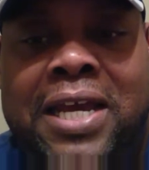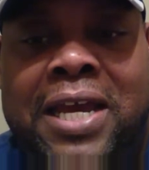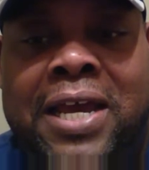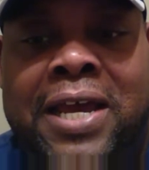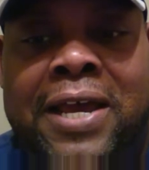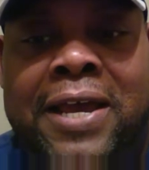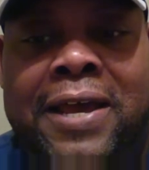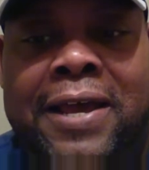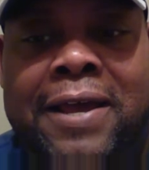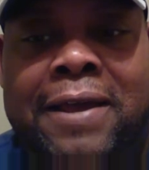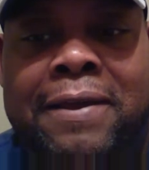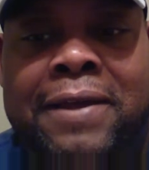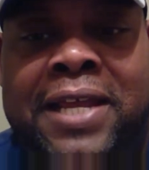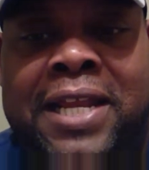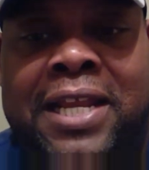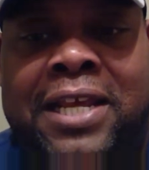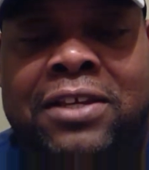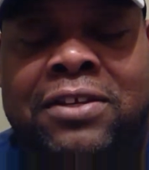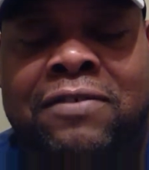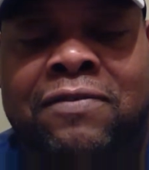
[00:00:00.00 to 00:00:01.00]

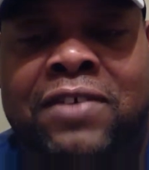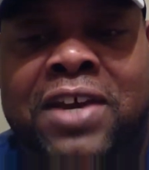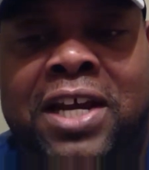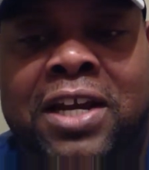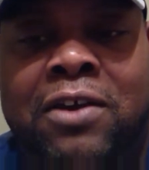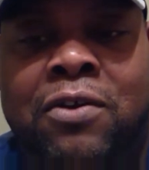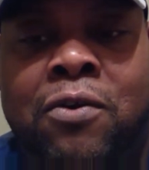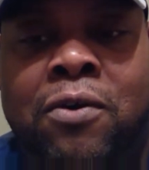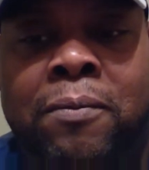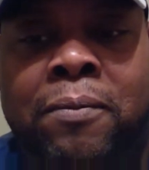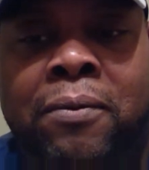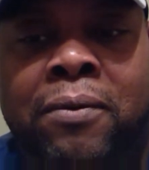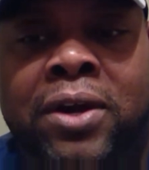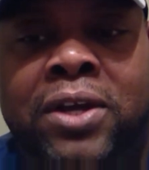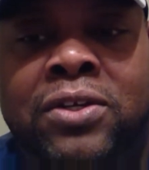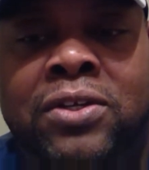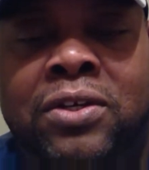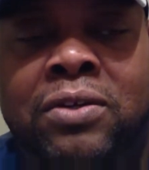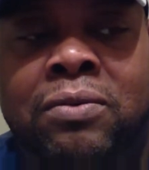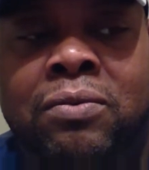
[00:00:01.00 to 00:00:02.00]
unless you find a
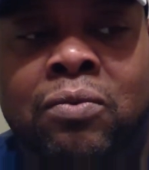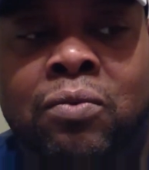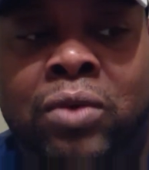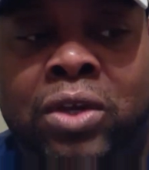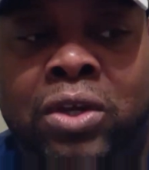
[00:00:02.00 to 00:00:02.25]
corporation.